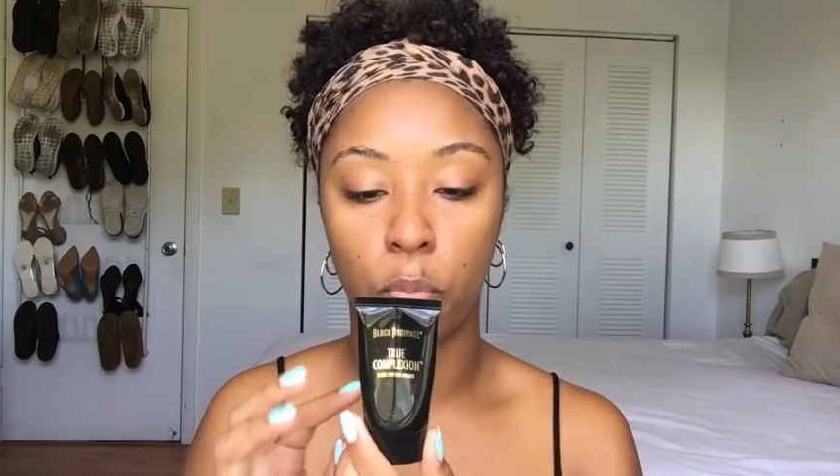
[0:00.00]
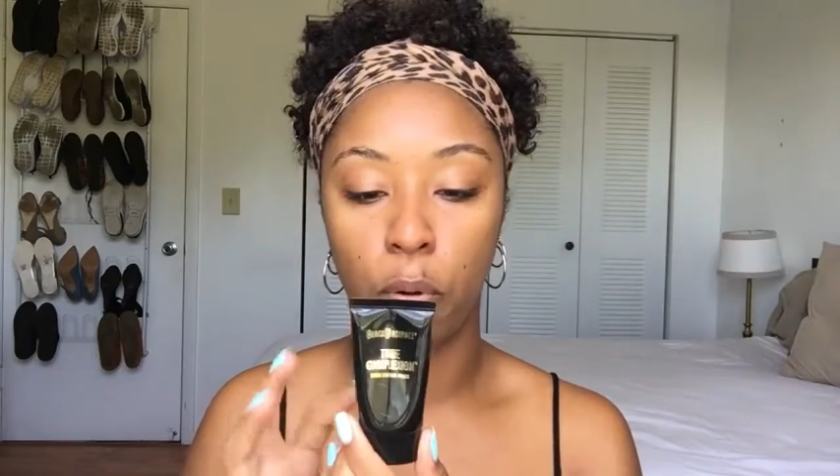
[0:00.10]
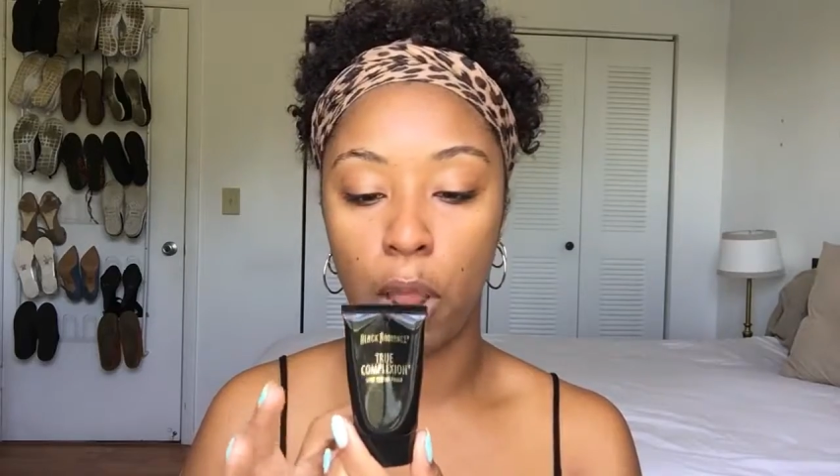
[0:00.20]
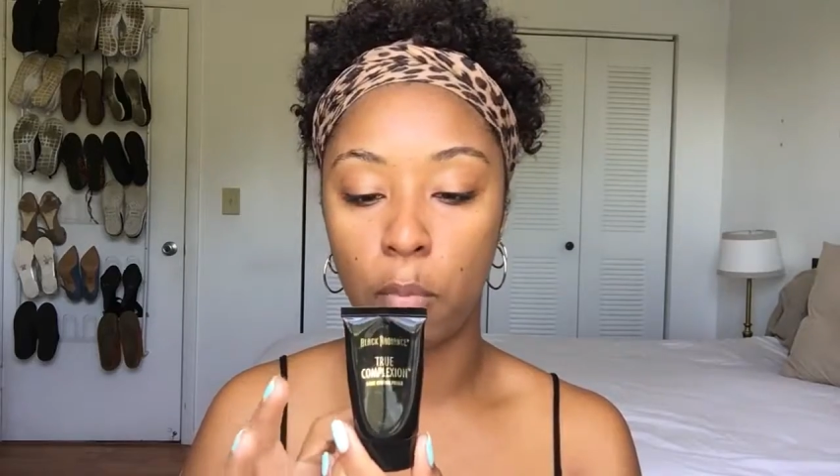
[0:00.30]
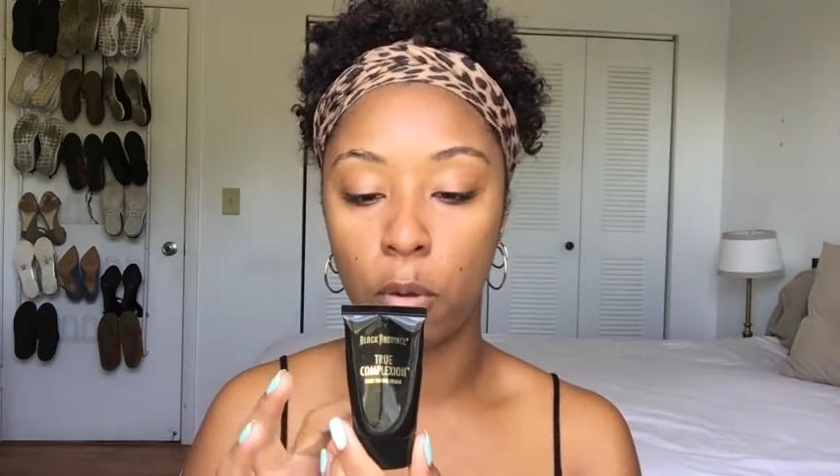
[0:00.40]

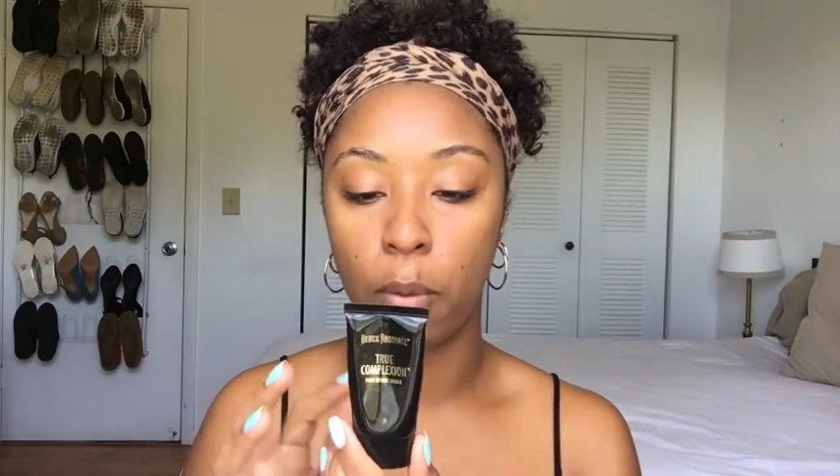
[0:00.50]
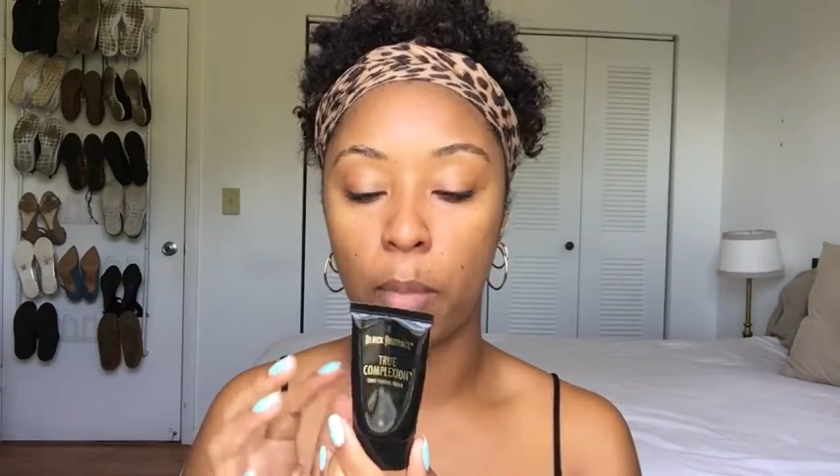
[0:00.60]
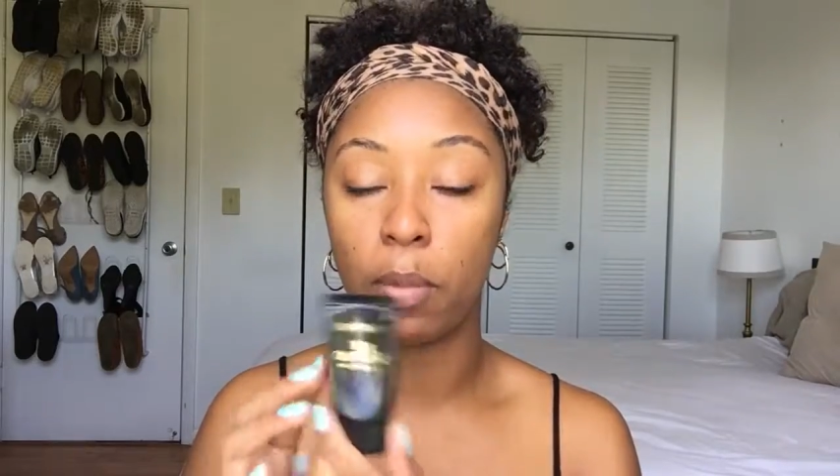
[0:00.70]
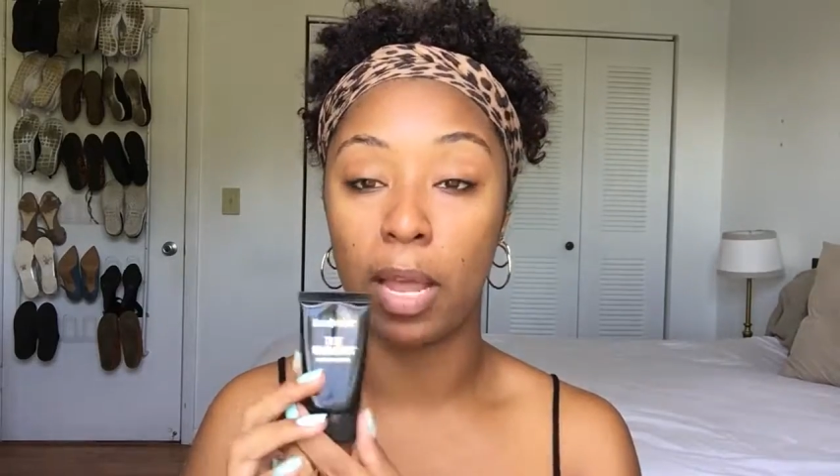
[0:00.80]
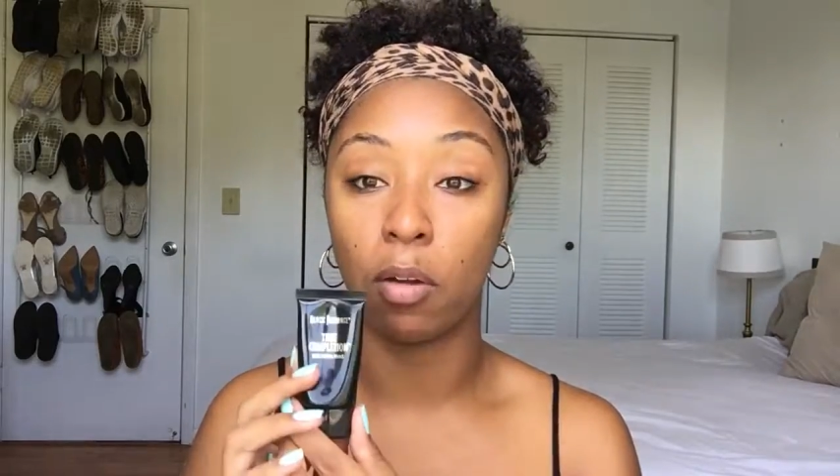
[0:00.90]
Primer
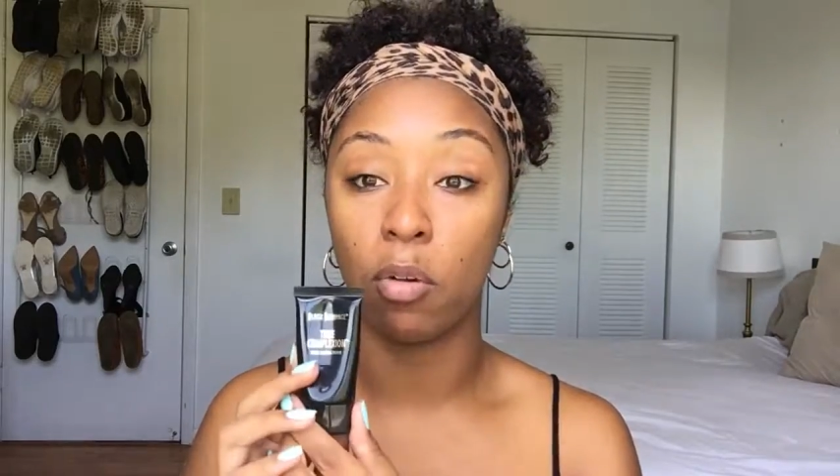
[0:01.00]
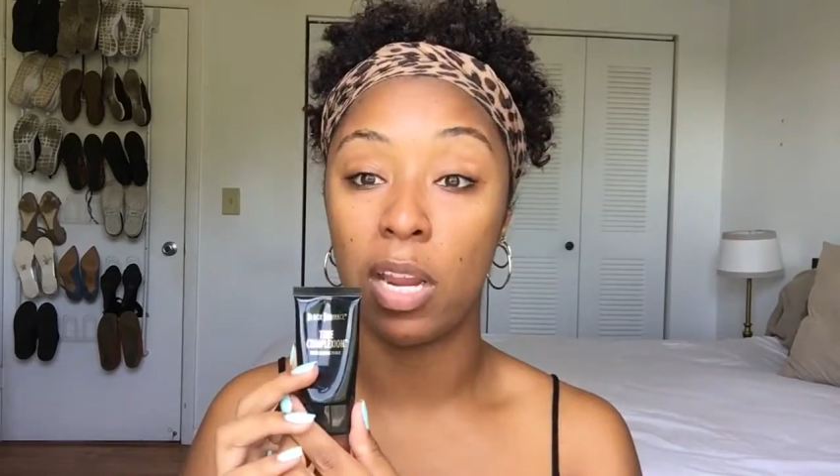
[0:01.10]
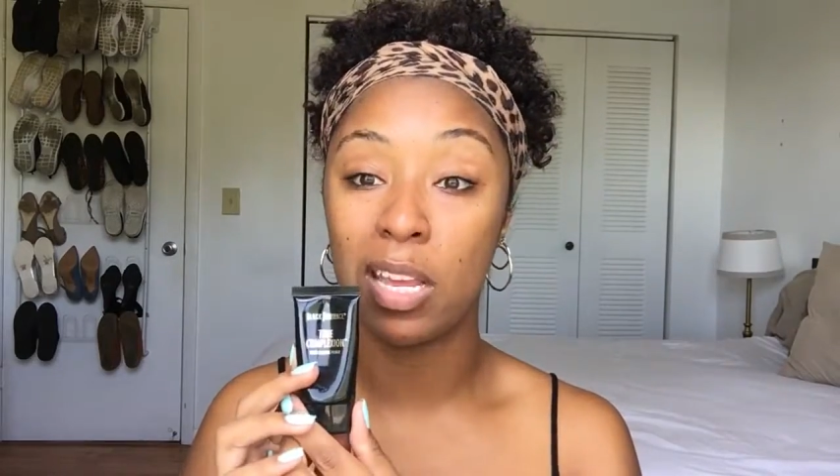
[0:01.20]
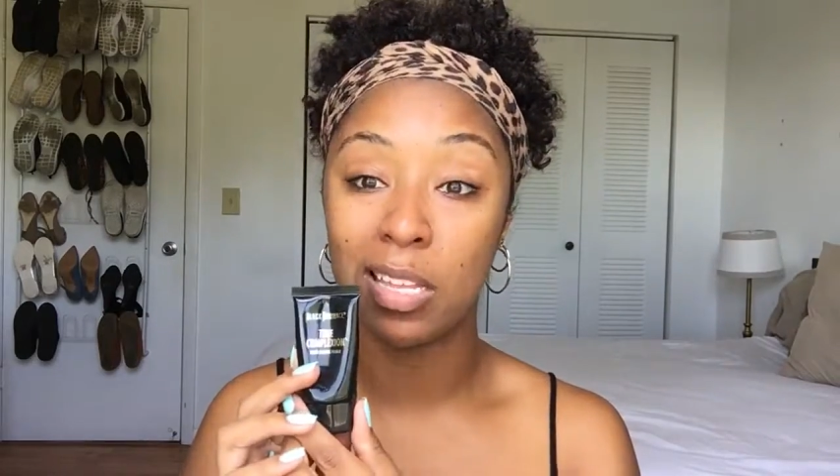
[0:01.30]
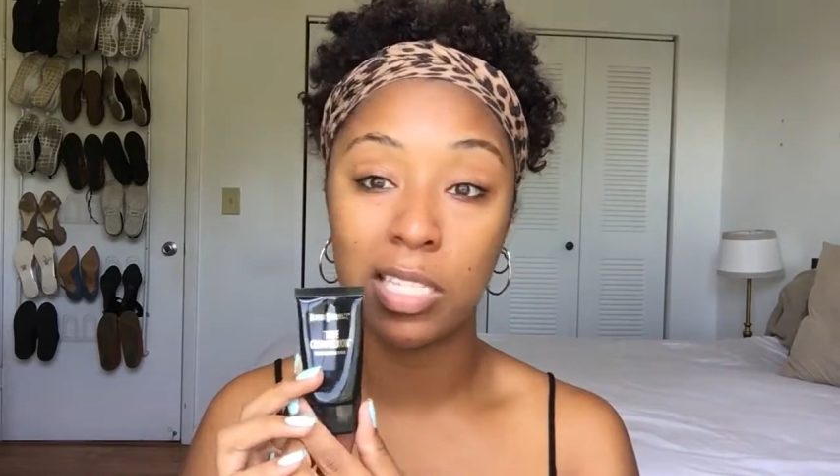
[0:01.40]
by Black
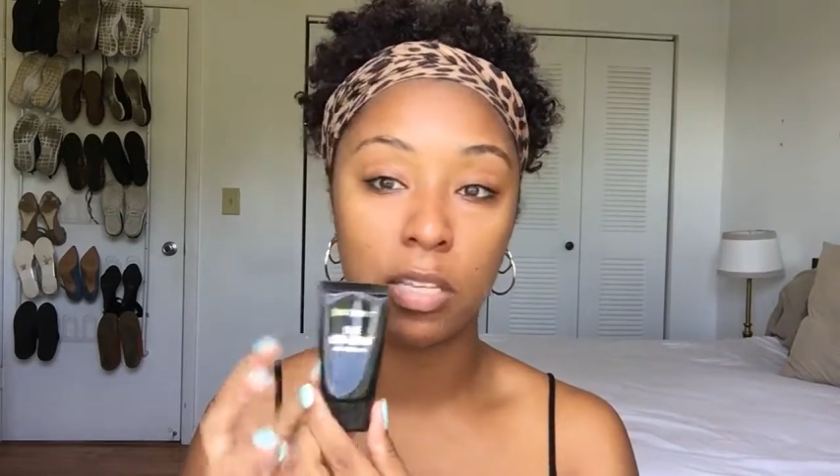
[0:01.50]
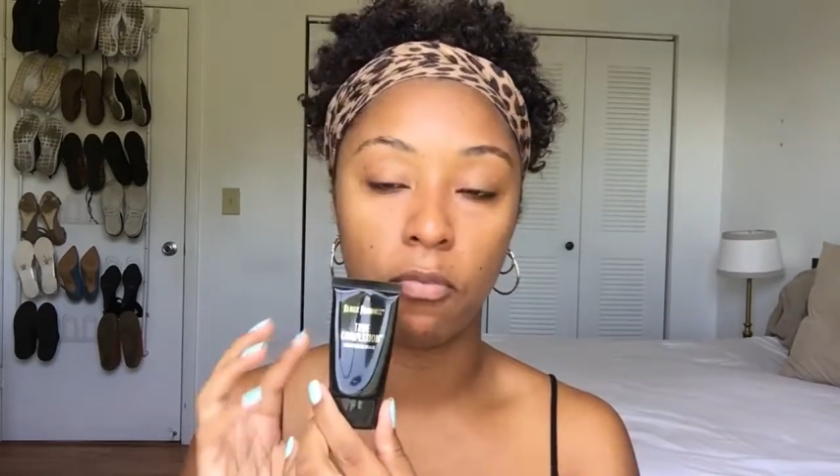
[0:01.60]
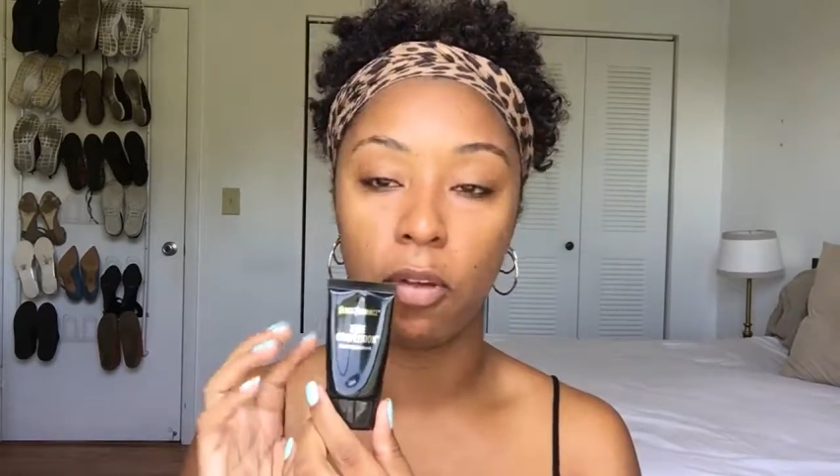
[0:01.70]
Radiance.